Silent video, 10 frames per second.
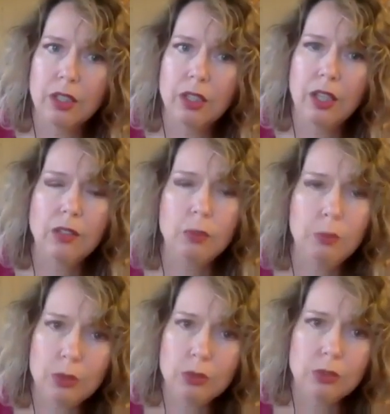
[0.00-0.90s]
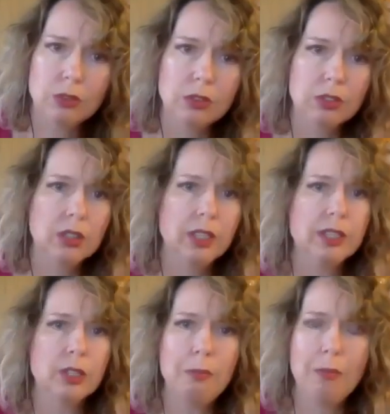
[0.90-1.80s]
And the moon,
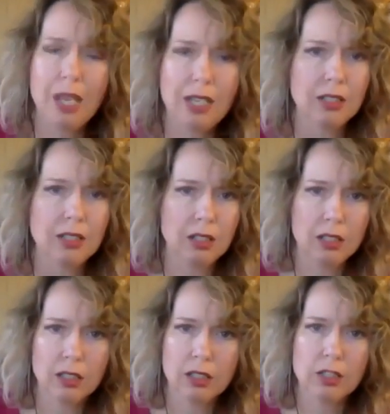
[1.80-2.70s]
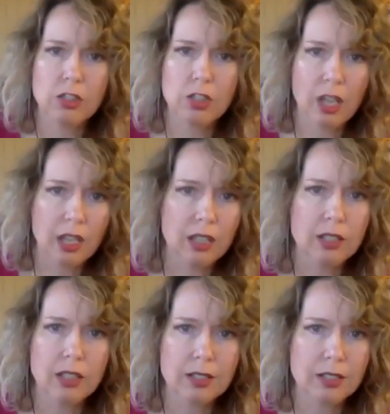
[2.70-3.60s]
it's amazing, a giant
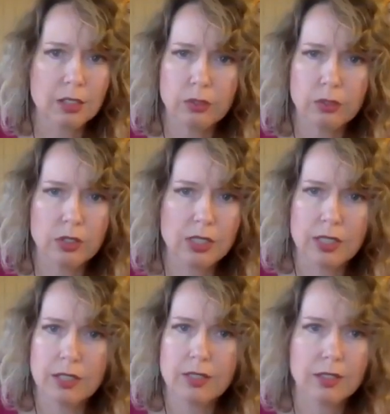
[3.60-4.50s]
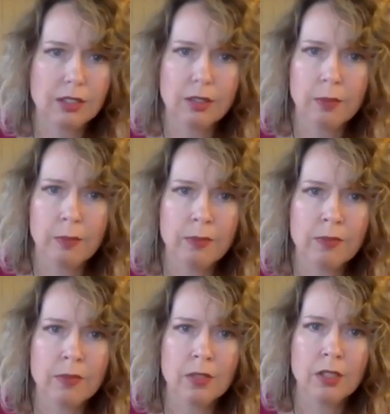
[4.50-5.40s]
silver disc.
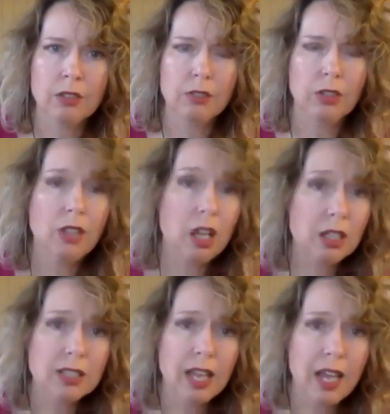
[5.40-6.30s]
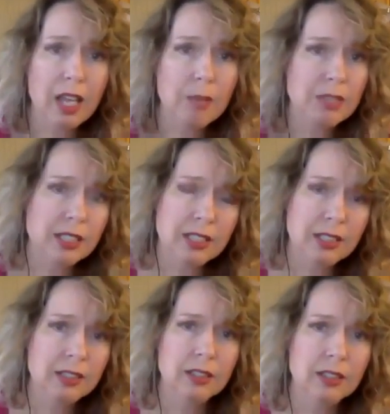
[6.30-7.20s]
For a long time as a
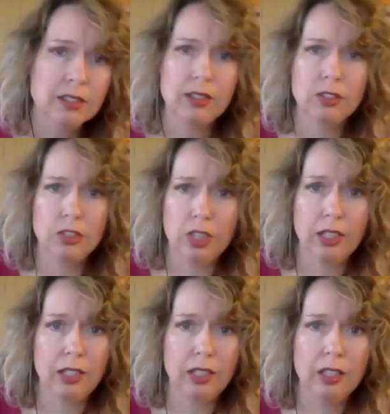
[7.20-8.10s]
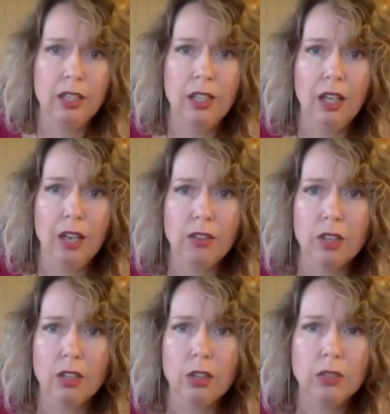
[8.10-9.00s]
kid, says Jenny, I
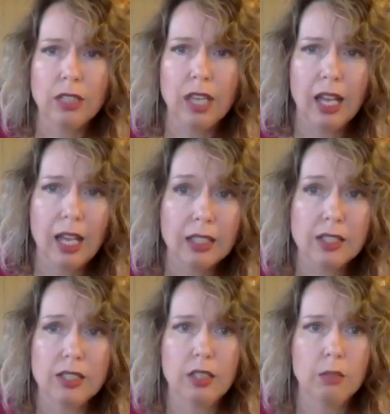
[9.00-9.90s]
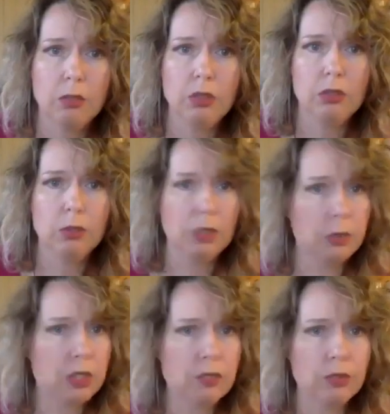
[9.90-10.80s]
thought only I could see the moon when
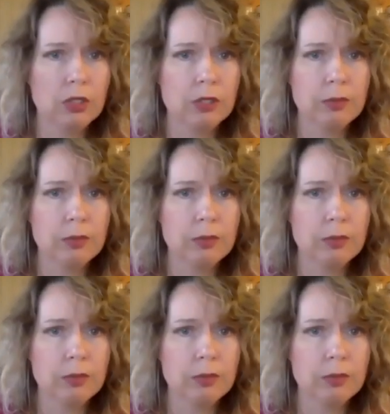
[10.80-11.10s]
it was full,